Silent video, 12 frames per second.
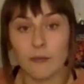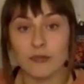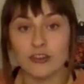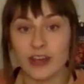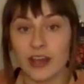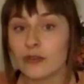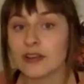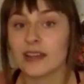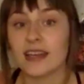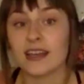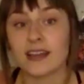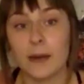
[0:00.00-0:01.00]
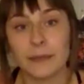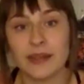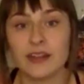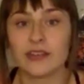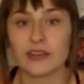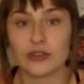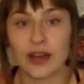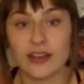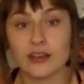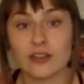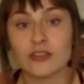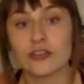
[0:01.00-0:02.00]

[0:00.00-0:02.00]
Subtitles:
Generally, companies are trying to